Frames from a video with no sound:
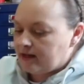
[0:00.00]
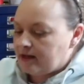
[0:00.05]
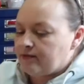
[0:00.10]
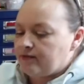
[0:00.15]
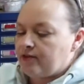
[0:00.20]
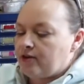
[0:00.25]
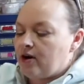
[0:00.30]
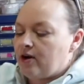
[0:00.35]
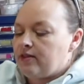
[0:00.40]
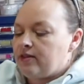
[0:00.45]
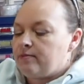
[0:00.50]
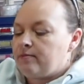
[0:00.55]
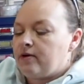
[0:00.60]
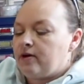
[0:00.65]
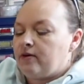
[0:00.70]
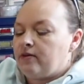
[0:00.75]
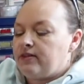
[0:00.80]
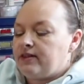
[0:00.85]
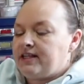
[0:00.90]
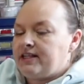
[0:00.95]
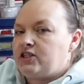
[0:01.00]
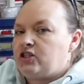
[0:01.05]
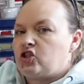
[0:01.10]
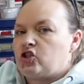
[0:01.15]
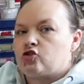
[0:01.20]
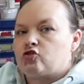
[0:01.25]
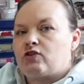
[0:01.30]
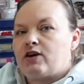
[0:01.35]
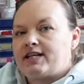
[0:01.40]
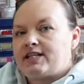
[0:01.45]
I've got them on these
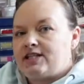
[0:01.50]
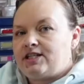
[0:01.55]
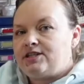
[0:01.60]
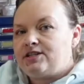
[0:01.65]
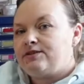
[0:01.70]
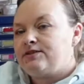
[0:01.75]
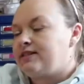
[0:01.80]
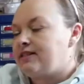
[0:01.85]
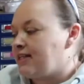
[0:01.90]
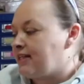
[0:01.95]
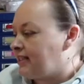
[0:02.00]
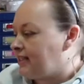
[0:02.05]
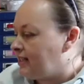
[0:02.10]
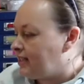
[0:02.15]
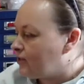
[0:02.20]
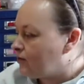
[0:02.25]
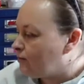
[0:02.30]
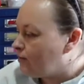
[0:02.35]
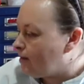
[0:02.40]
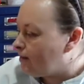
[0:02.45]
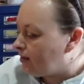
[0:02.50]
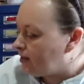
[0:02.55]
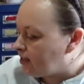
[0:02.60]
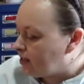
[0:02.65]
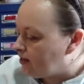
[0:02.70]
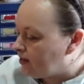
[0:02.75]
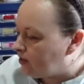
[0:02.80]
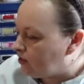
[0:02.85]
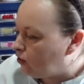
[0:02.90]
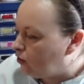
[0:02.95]
stretchy 260s, remember, so
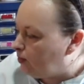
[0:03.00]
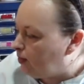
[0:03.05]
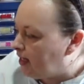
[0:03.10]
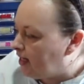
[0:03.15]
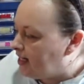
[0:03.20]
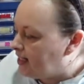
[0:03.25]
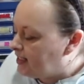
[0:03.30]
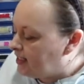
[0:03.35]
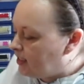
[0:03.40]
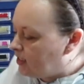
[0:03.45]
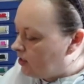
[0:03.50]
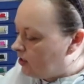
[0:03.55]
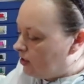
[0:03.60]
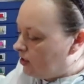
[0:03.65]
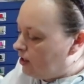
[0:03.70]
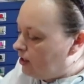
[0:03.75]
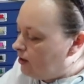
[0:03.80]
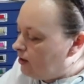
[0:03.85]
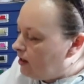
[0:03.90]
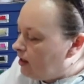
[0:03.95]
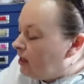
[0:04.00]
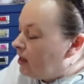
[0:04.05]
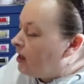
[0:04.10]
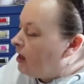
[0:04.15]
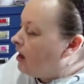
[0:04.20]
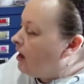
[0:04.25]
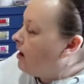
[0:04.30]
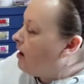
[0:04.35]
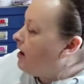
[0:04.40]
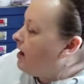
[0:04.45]
it's super easy to do.
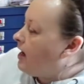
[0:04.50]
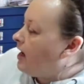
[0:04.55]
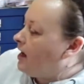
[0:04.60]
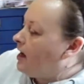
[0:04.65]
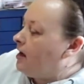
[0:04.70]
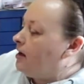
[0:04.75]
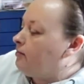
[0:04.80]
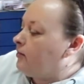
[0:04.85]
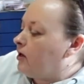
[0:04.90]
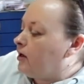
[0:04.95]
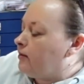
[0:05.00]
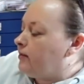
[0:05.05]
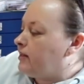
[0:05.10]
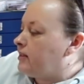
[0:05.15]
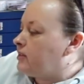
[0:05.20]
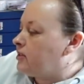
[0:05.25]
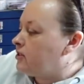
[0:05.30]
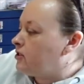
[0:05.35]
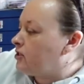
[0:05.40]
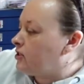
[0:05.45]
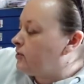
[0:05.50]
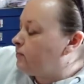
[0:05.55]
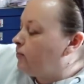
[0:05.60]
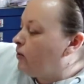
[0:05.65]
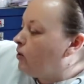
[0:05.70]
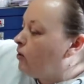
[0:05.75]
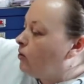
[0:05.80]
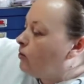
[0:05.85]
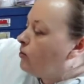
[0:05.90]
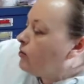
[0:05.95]
I am going to just
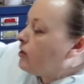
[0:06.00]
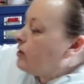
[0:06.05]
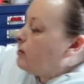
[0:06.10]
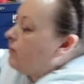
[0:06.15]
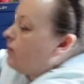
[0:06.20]
pull them